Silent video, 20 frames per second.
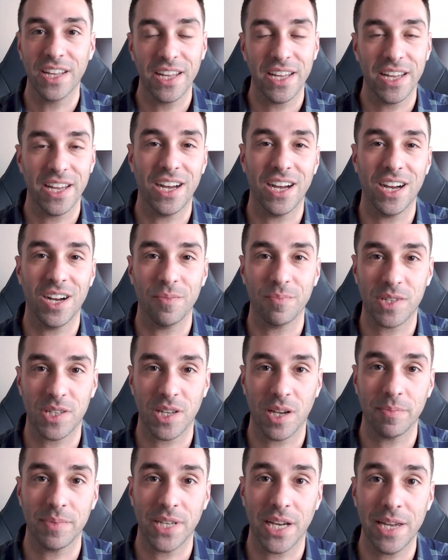um,
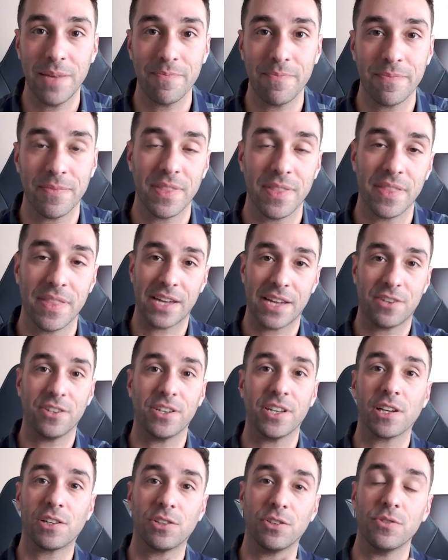subtype that
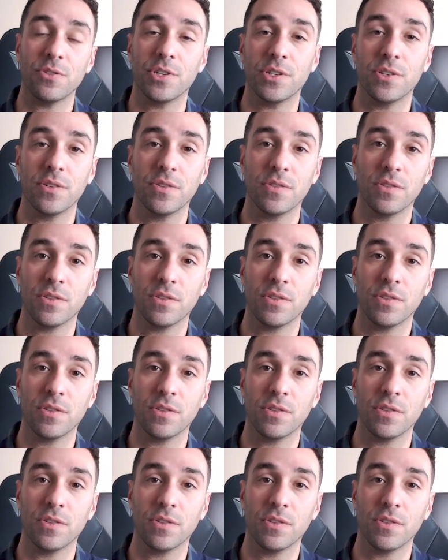could include